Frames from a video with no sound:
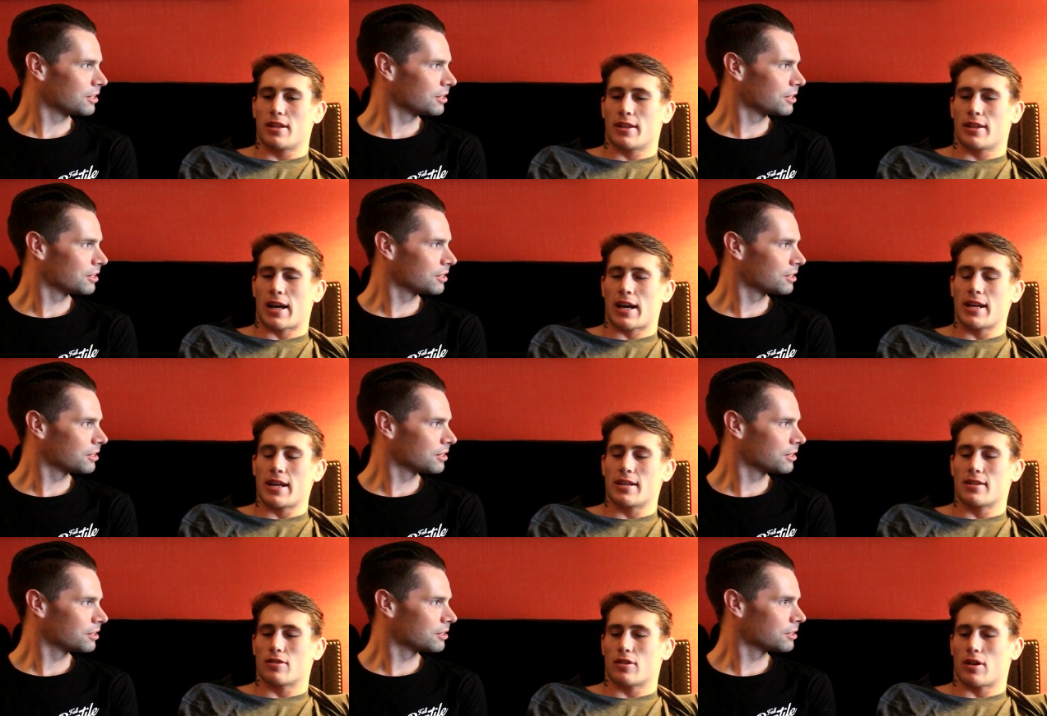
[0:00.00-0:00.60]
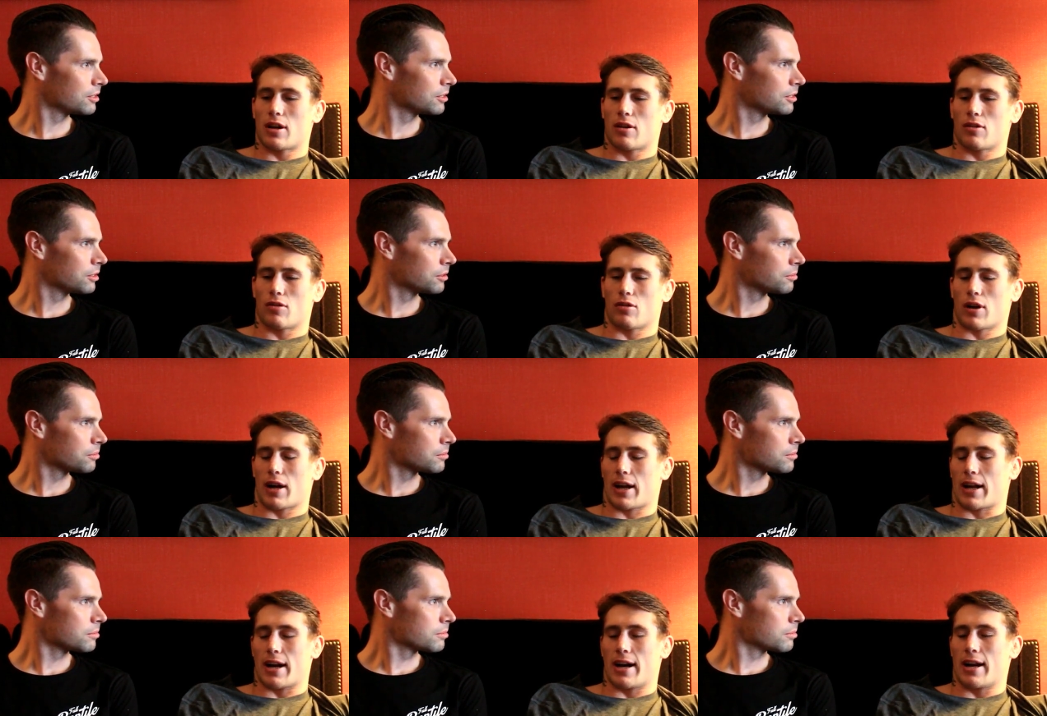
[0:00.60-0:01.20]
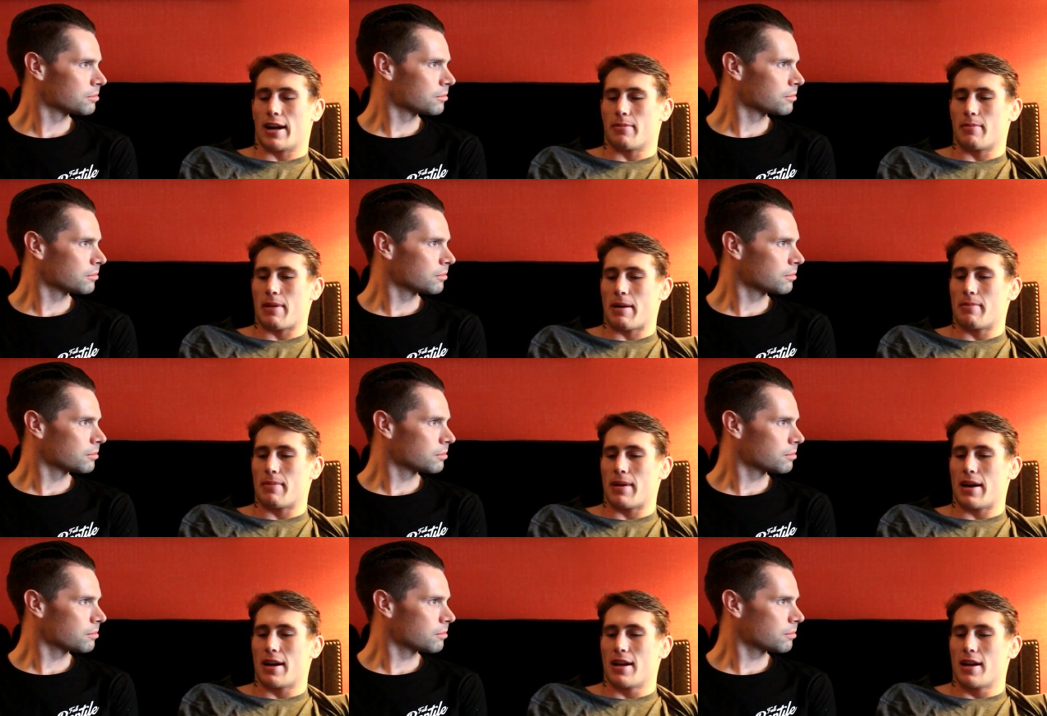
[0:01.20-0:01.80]
Speaker 1: night. Oh, I can't
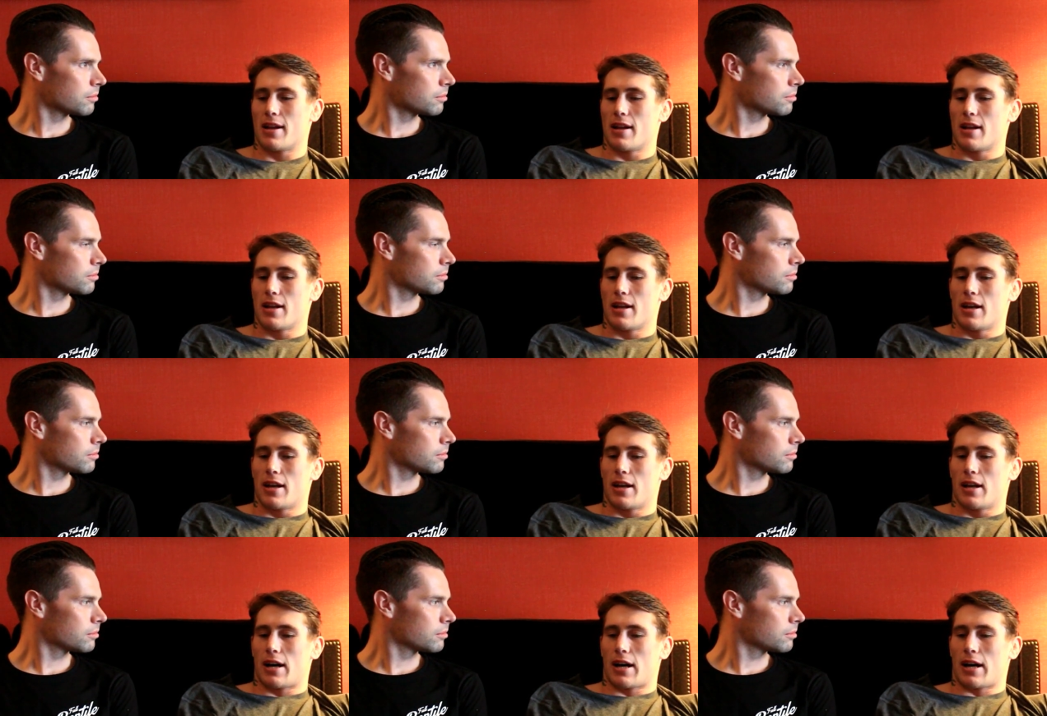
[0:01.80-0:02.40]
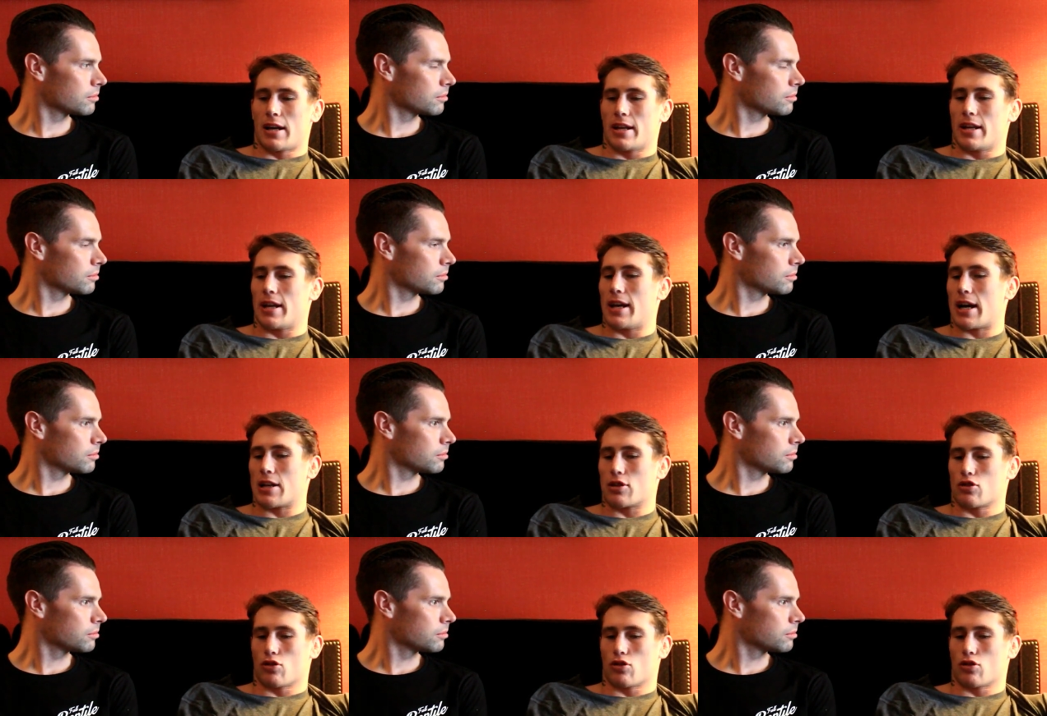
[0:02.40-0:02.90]
remember. And he had